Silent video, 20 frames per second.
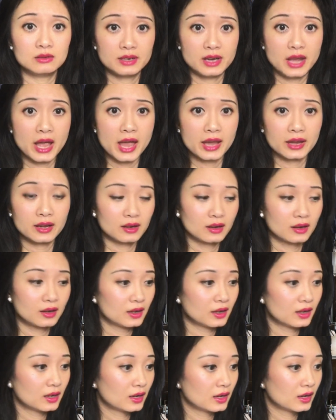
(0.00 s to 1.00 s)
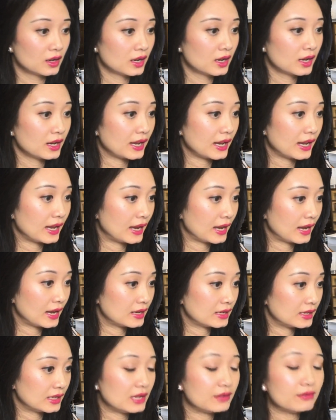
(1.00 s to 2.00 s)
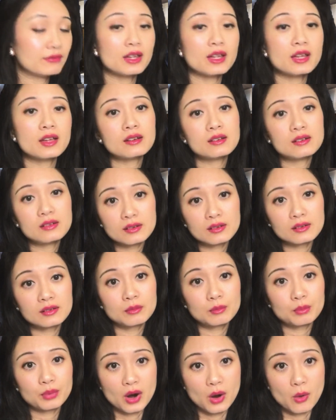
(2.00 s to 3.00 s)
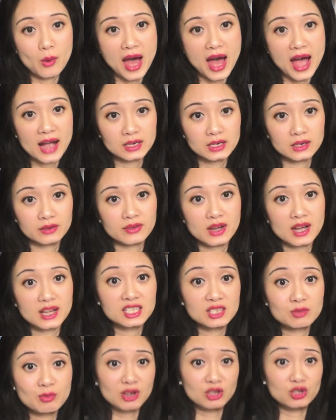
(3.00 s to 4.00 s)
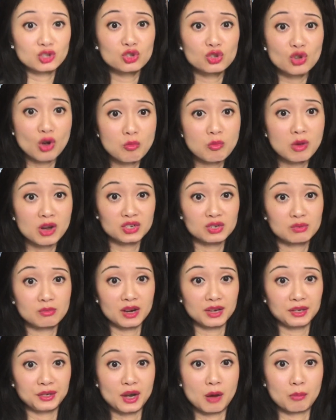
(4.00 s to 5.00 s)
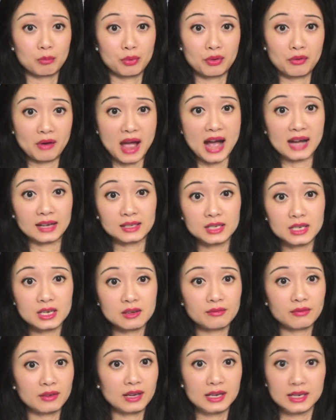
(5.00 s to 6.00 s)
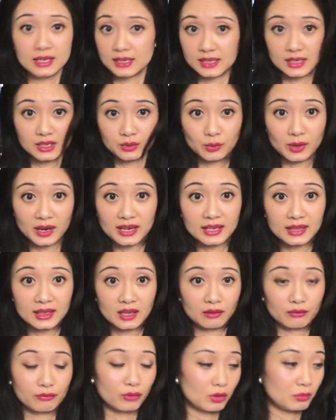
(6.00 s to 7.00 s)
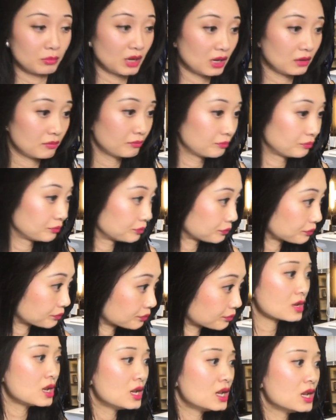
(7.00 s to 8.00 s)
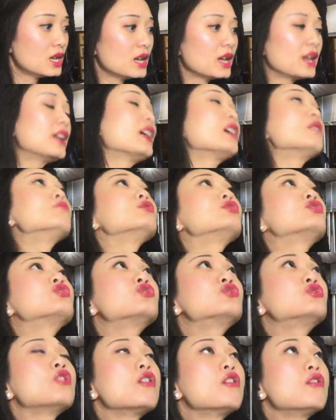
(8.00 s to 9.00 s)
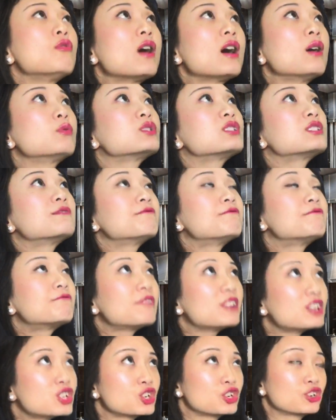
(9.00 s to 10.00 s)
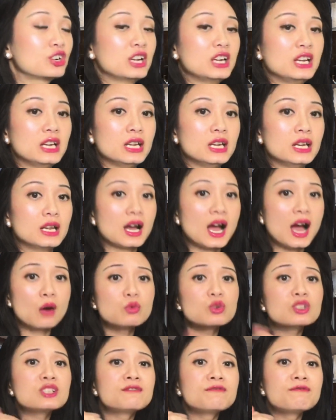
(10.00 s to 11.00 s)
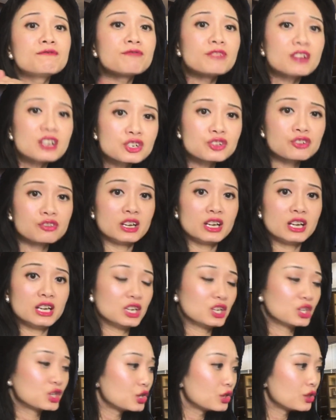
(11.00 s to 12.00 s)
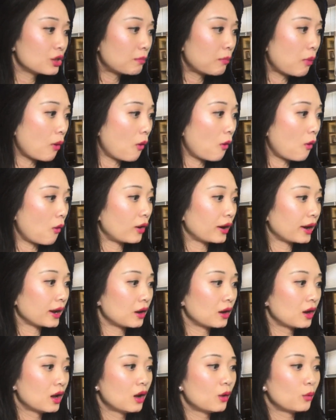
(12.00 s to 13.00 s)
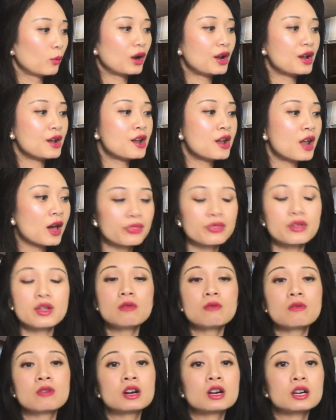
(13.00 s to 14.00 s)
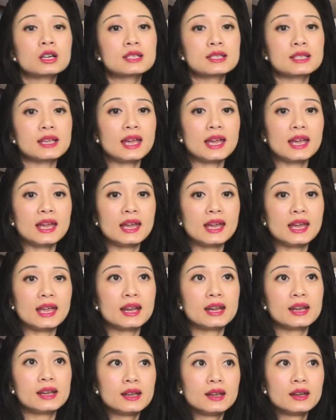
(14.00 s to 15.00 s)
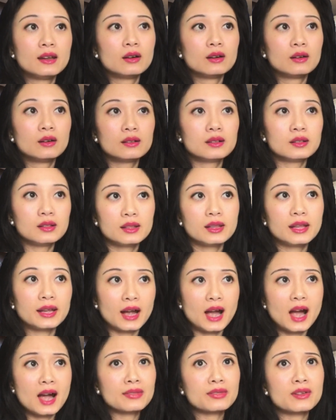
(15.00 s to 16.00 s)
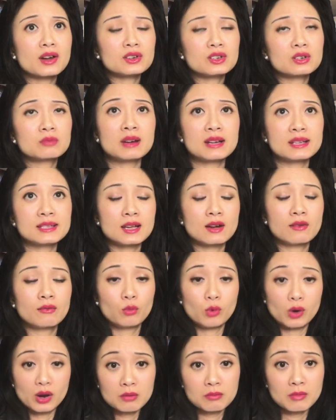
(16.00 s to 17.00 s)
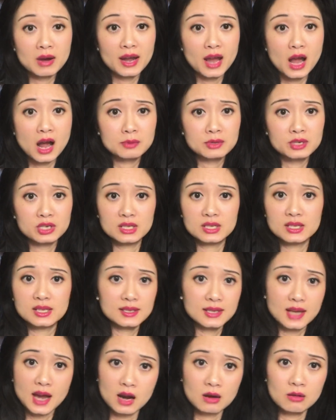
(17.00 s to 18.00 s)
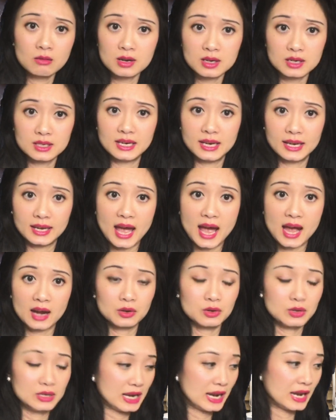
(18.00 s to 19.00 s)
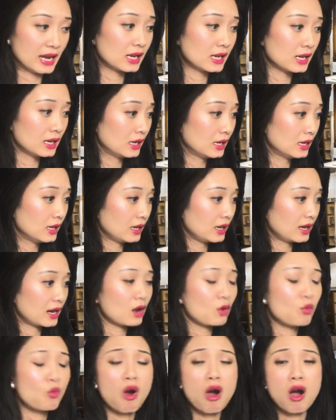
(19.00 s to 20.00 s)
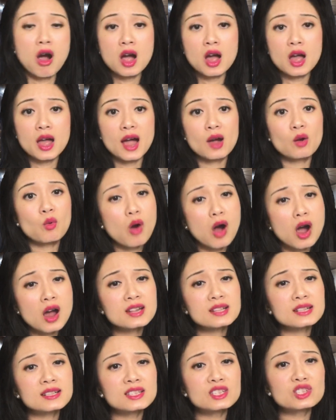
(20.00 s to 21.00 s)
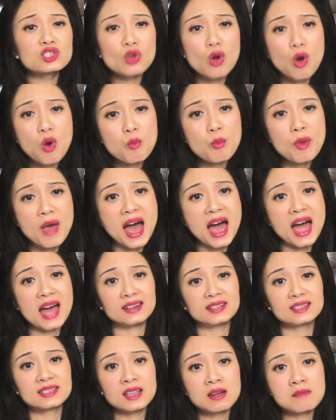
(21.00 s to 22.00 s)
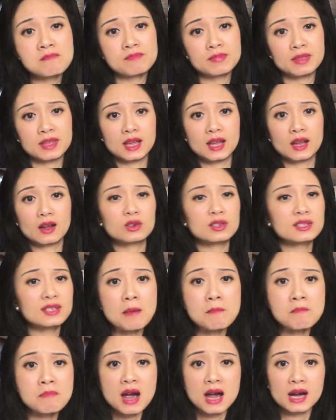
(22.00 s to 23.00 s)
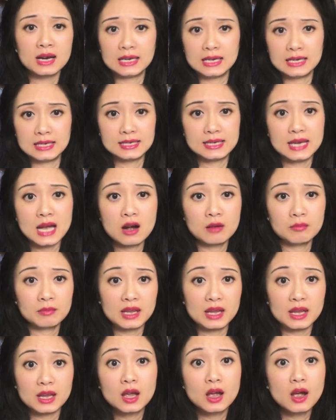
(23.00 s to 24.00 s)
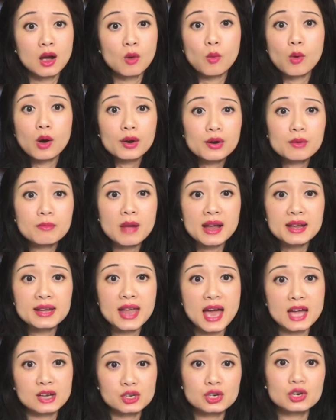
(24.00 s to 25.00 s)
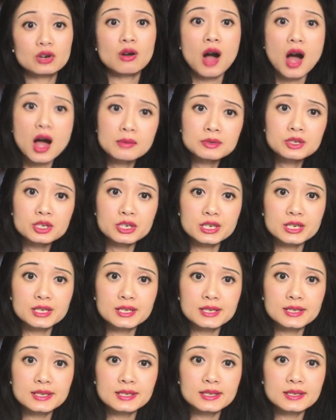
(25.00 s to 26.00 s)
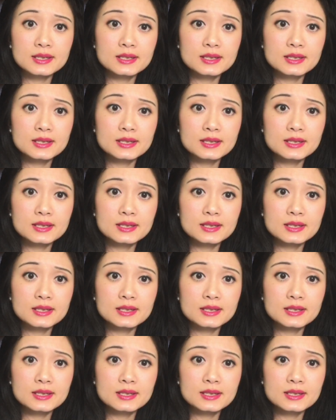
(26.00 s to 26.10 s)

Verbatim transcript: day. And even Proactiv. I spent so much money on Proactiv and it didn't do anything for me. And I was so, I was frustrated. I was frustrated to the point where nothing works and like I thought to myself, what are my options? Because I don't want to take Accutane, and I want I wanted so bad something or somebody to tell me what are my natural options.